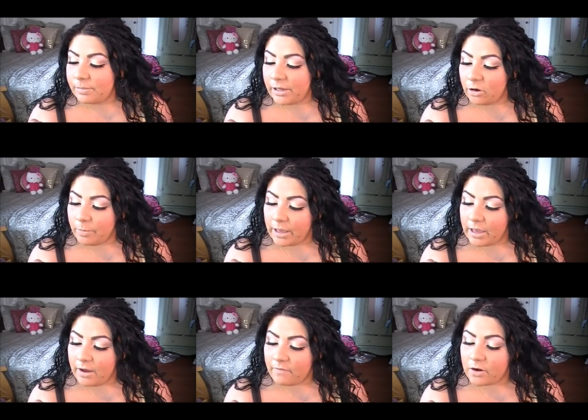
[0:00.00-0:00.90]
liner by
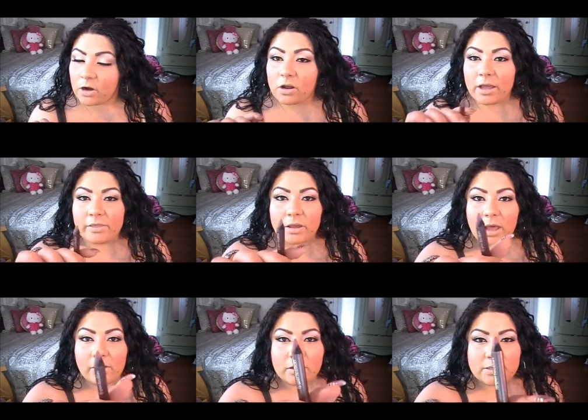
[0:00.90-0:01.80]
CoverGirl and the
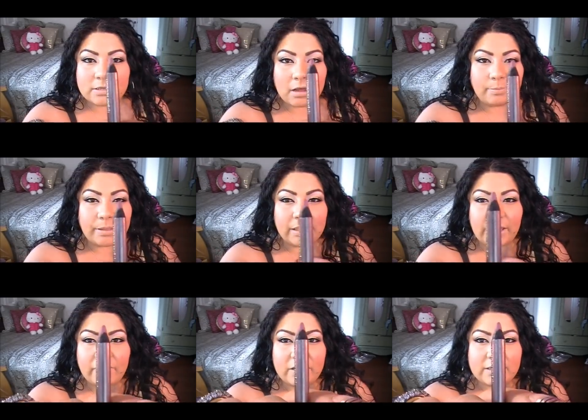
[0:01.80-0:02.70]
color is called Beloved.